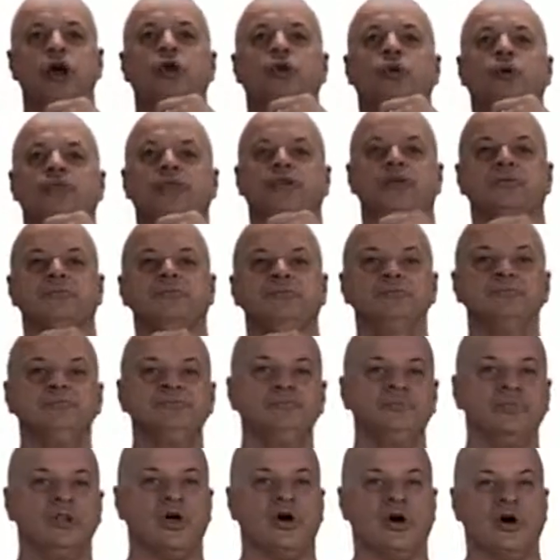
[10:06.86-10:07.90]
with a
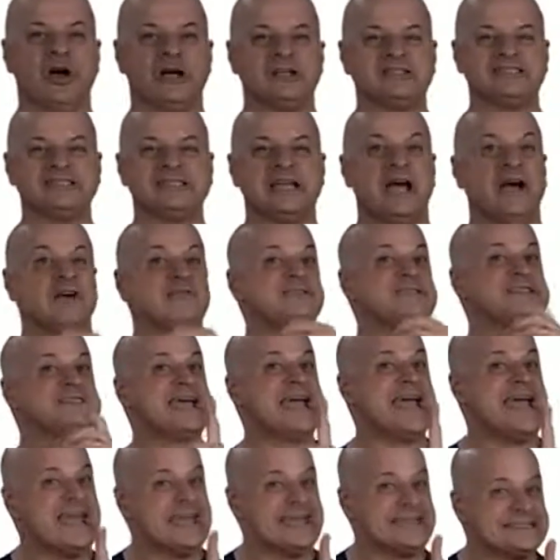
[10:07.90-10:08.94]
loss of
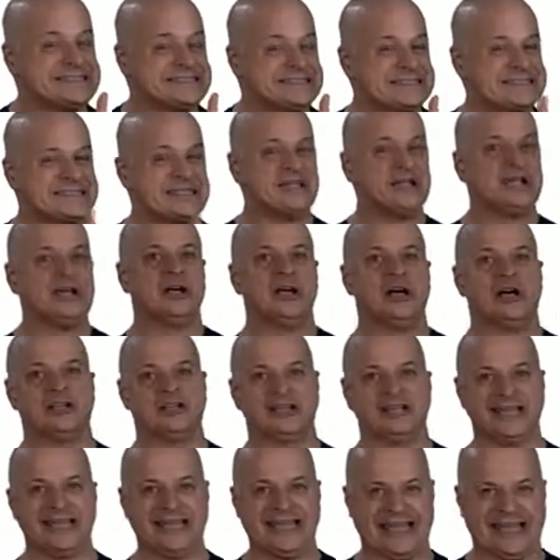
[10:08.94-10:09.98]
taste on
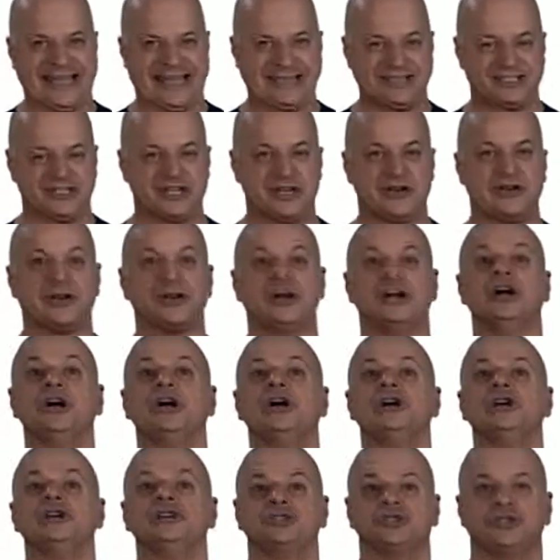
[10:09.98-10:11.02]
the anterior
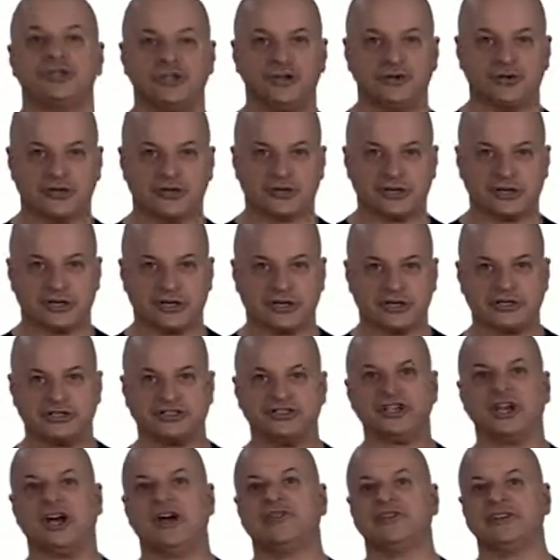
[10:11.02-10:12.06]
2/3
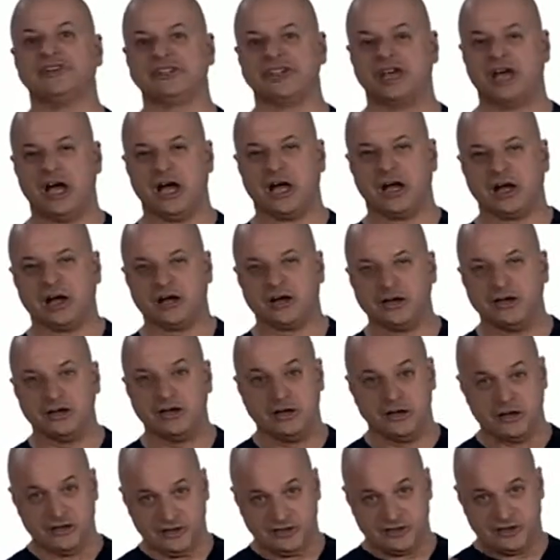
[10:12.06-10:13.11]
of the tongue.
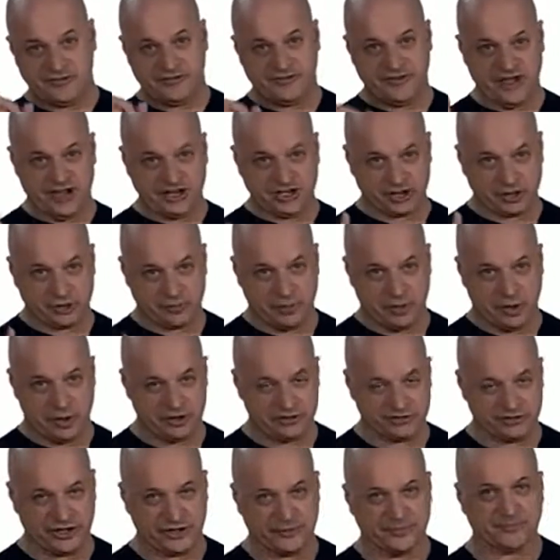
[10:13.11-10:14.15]
The facial
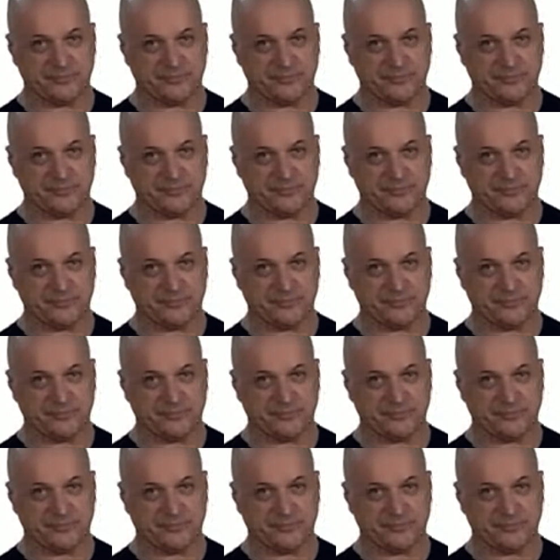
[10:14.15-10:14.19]
palsy.